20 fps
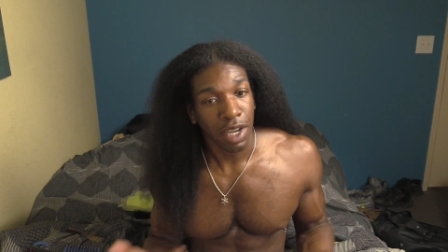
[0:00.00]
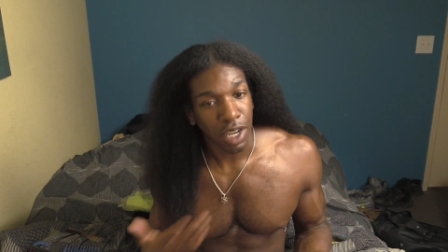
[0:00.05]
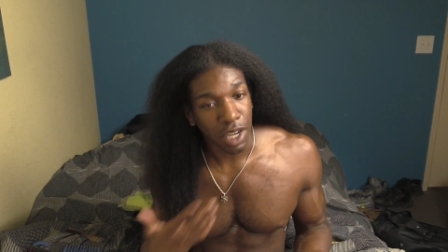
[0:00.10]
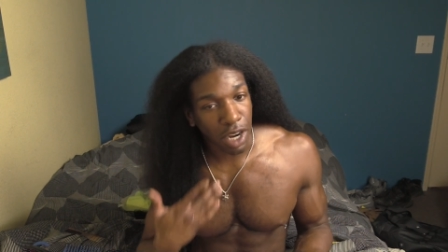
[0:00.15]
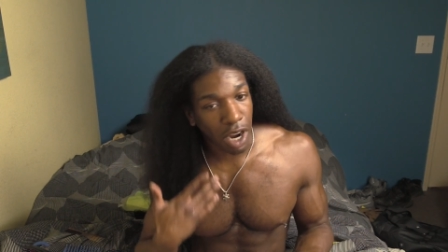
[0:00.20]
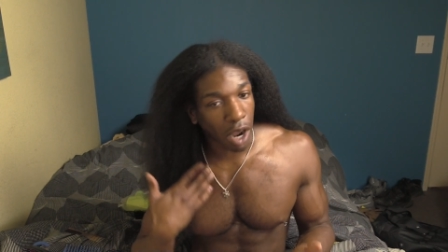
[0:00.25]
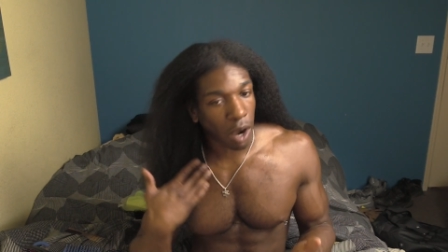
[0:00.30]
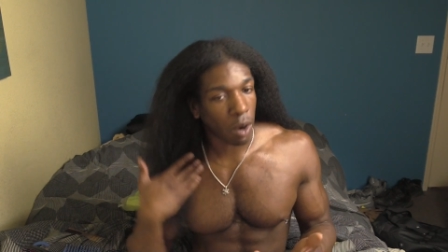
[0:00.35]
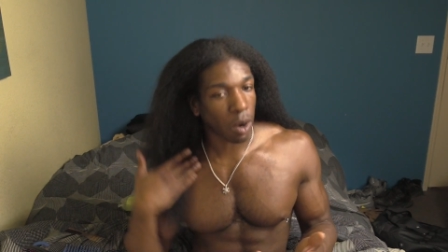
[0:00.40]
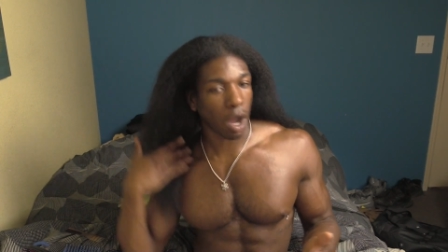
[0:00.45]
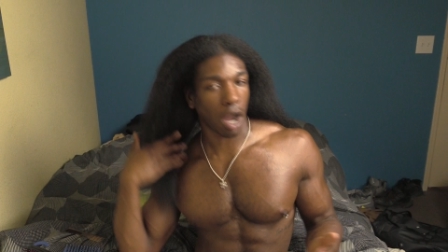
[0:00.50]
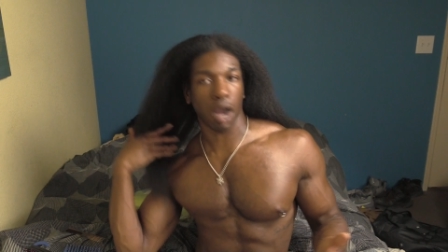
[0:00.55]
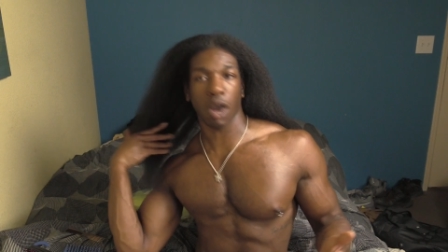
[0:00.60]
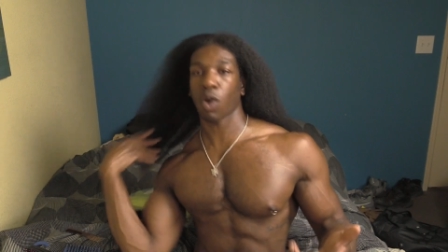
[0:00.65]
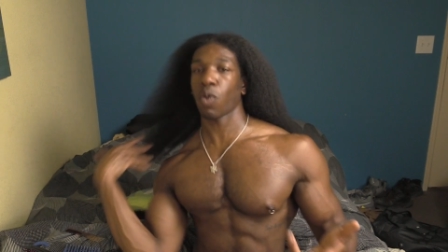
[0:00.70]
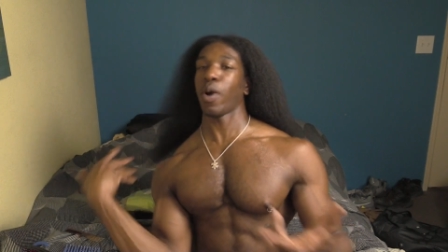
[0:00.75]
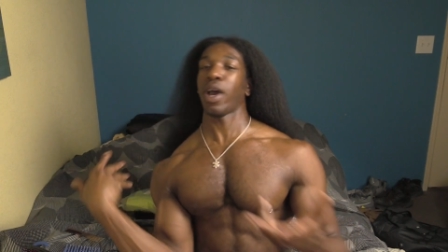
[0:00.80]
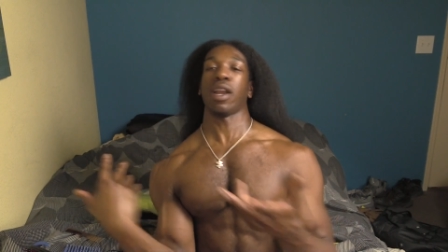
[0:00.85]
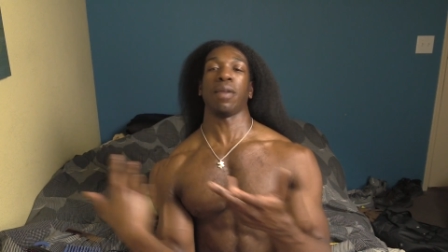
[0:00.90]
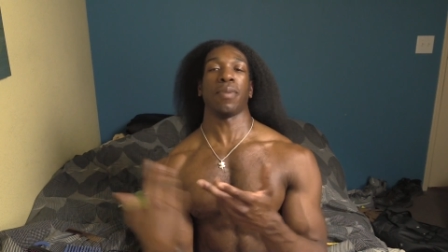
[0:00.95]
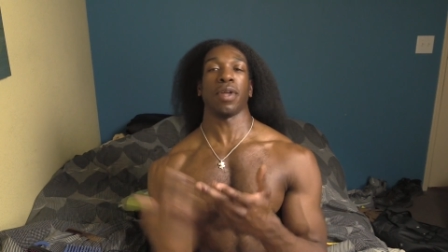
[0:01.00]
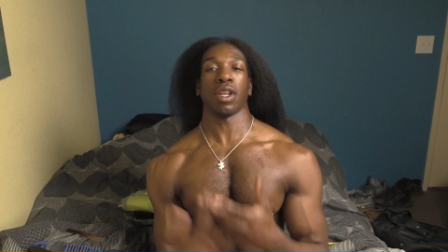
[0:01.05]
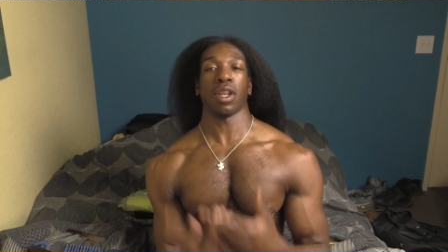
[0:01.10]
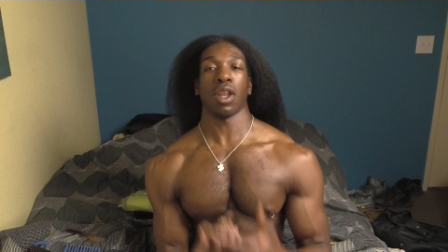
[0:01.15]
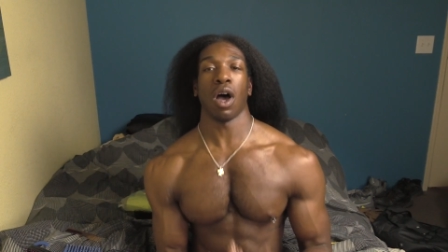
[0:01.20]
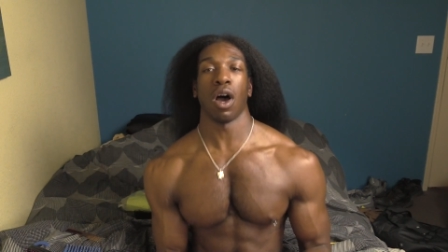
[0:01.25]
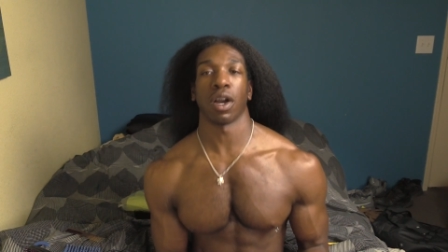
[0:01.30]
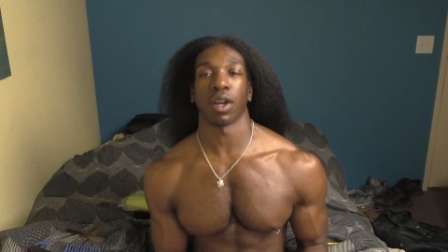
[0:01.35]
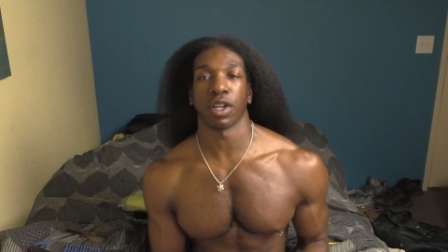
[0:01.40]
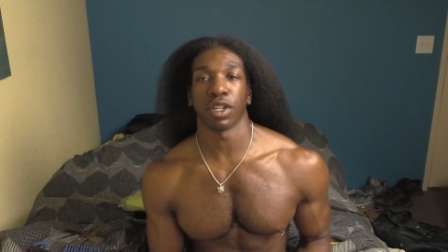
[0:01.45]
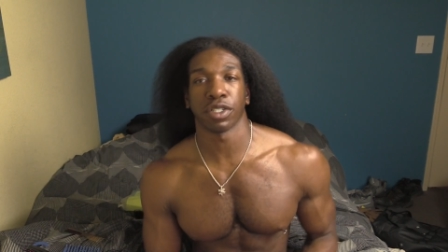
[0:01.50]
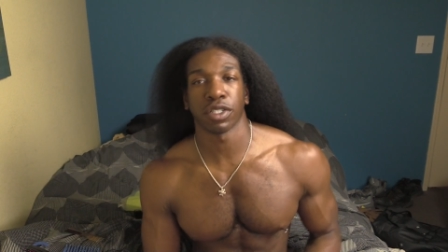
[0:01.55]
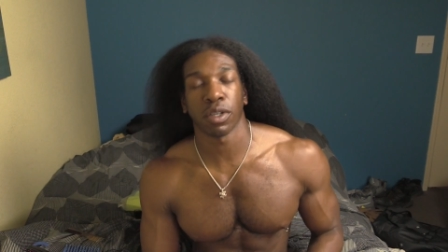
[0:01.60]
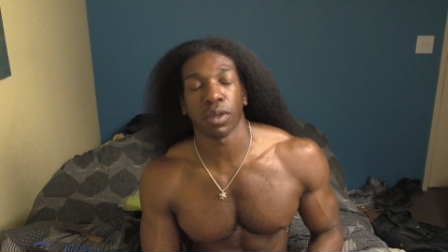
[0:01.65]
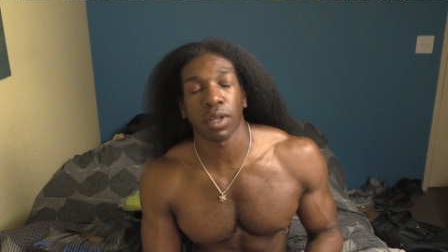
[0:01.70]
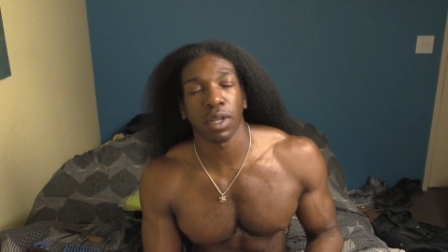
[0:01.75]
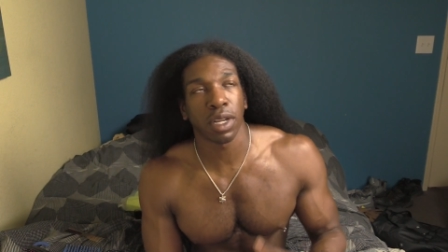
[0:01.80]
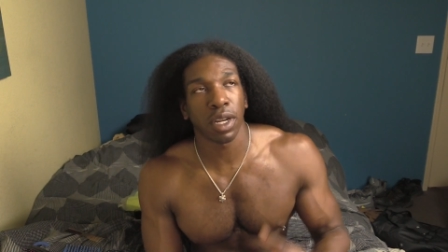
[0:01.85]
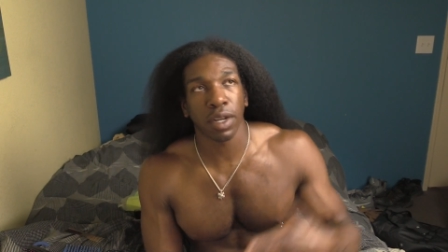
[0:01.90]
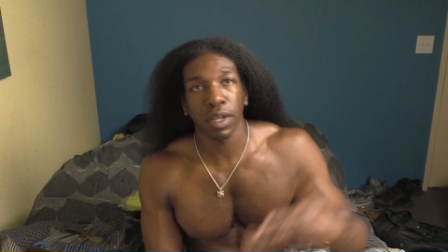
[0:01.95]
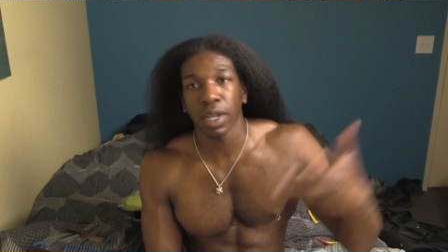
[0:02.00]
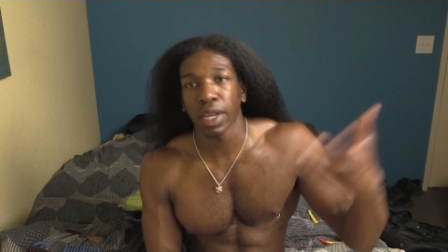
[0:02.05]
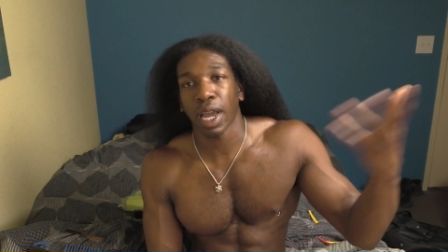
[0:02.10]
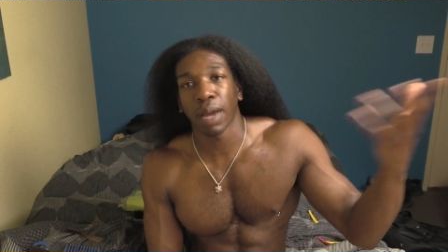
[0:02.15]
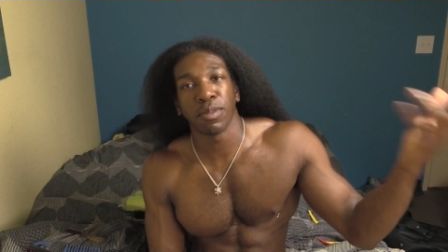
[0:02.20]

you know, quite a bit longer. So clearly